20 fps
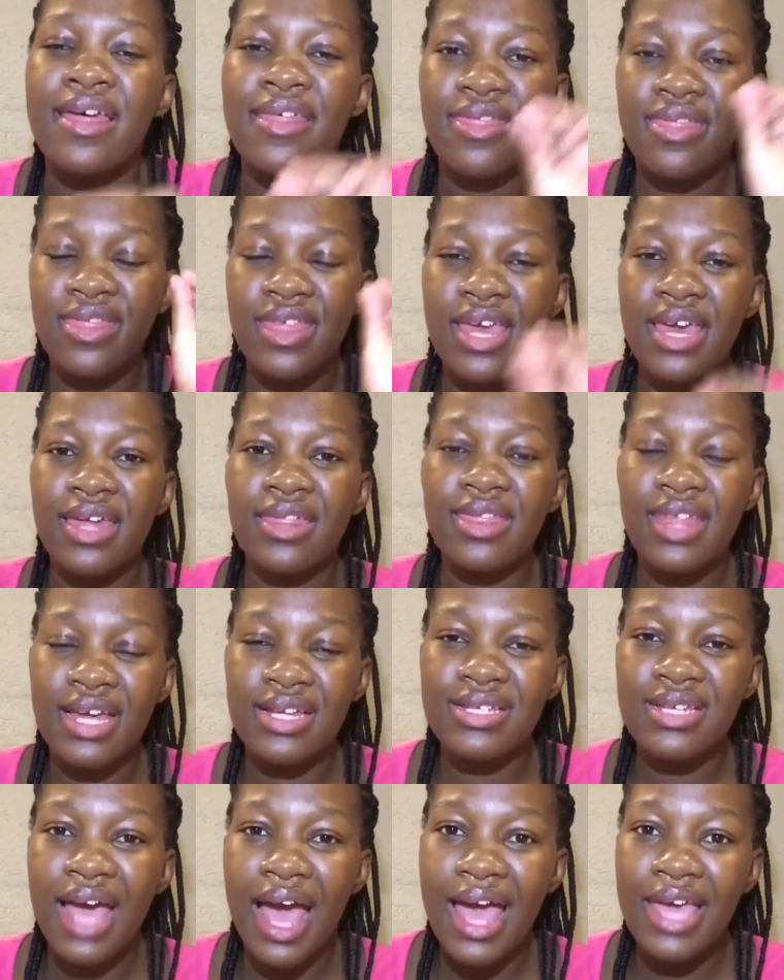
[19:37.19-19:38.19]
thing
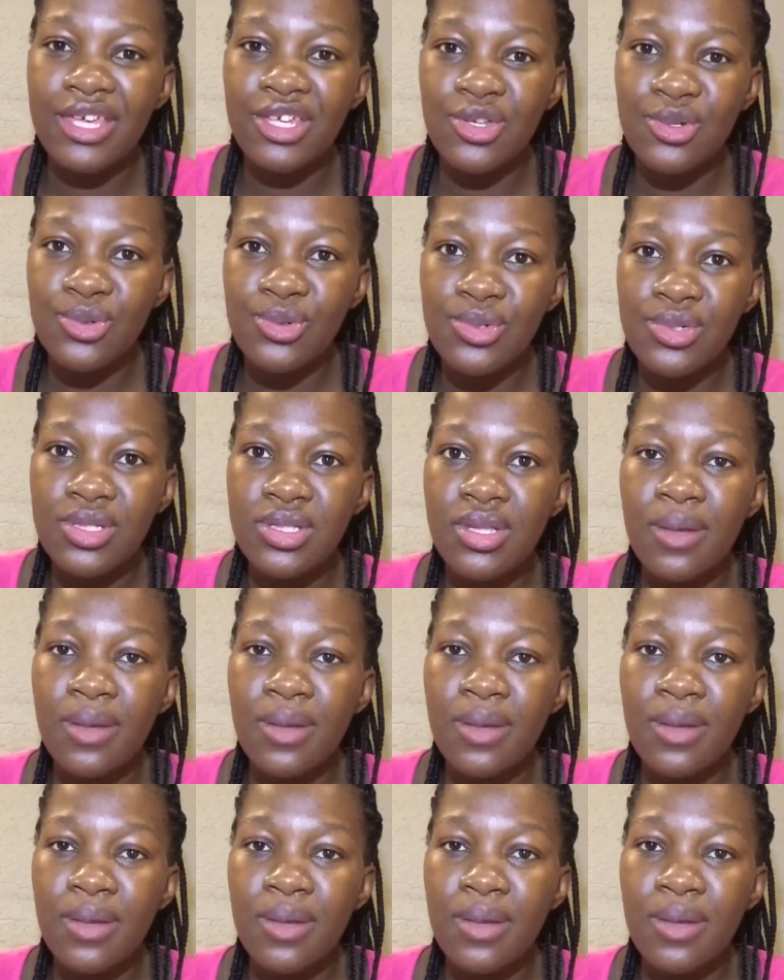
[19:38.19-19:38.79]
that I use,